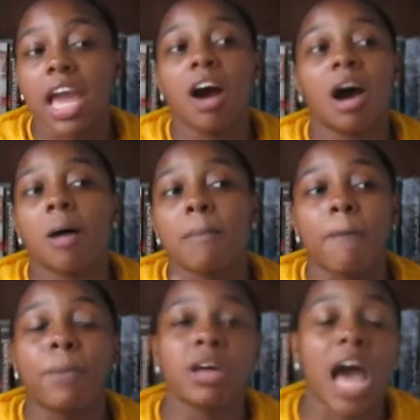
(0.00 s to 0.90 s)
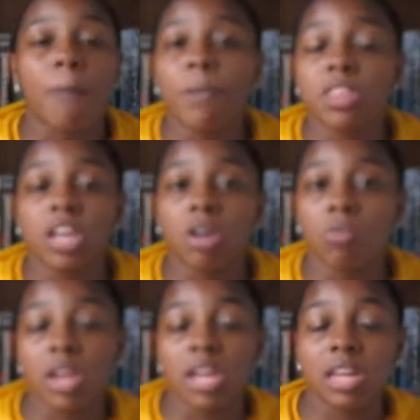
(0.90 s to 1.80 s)
Um, I put I'll put the
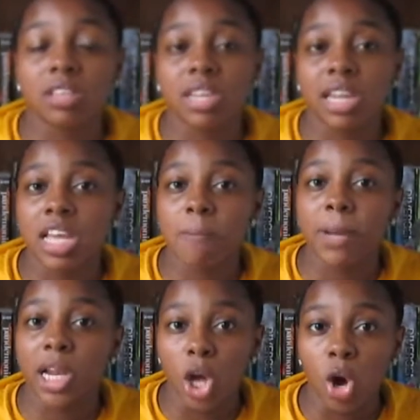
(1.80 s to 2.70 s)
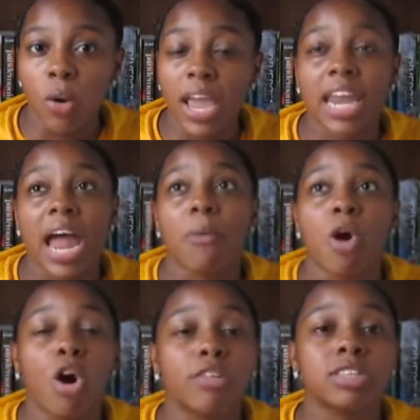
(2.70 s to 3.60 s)
Goodreads link below, and I will
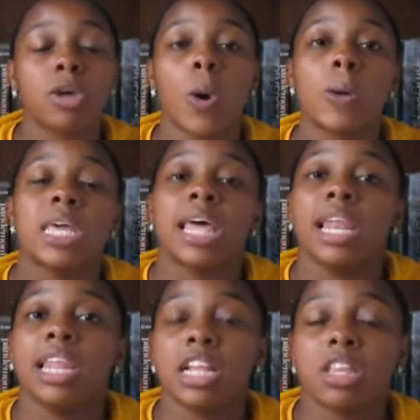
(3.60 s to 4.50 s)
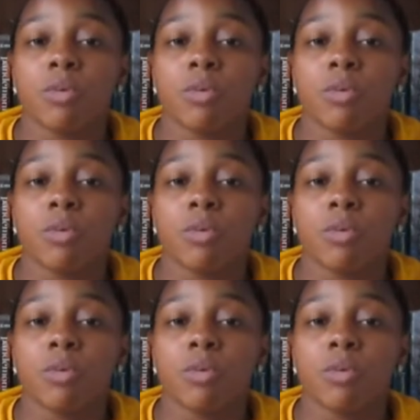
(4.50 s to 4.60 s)
also link the